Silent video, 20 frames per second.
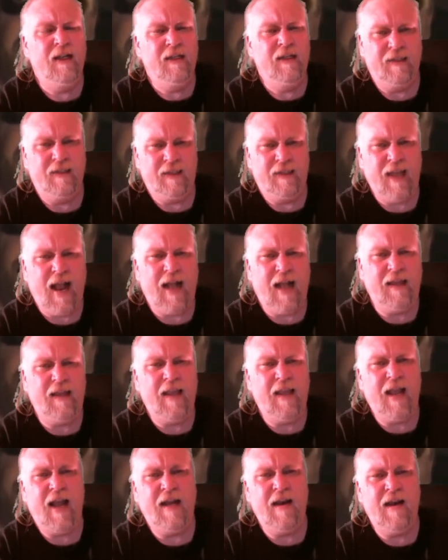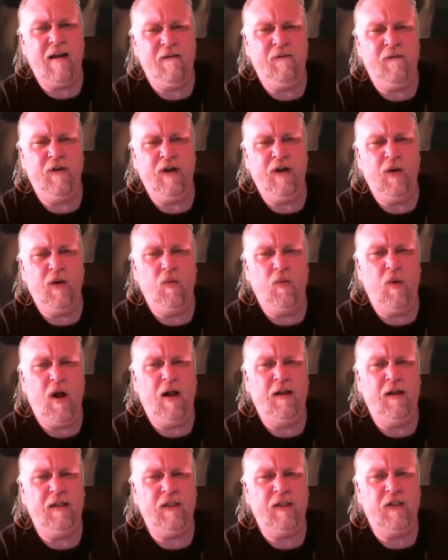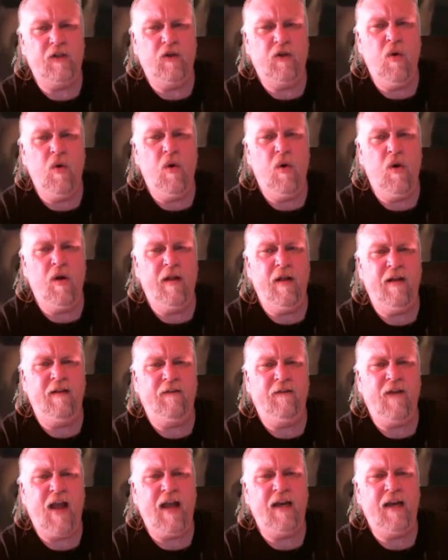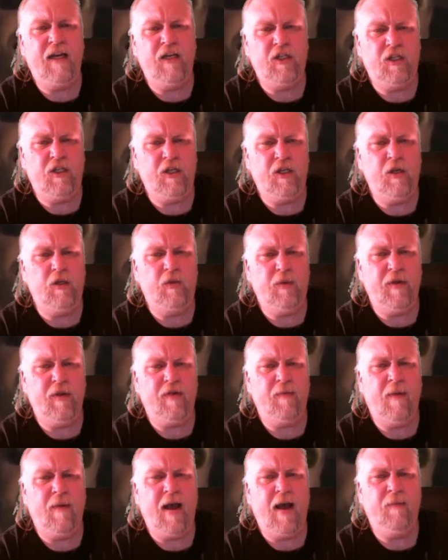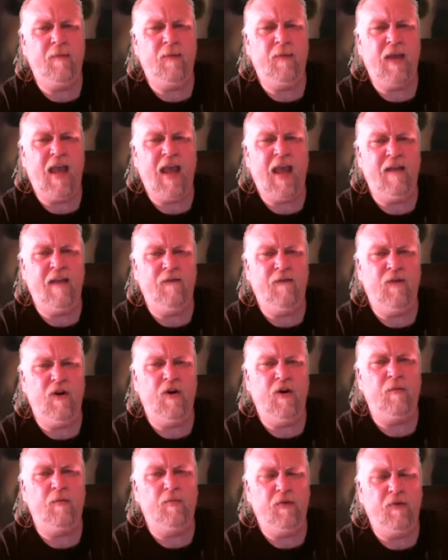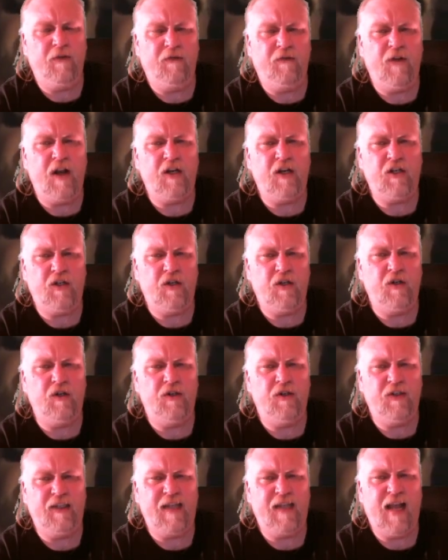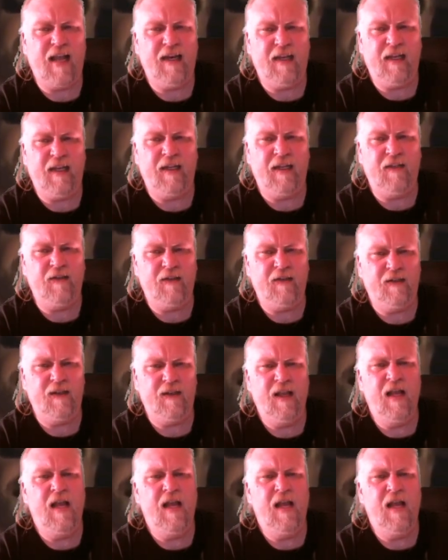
Sadly, I never did well in school and have had issues with my behavior in professional settings.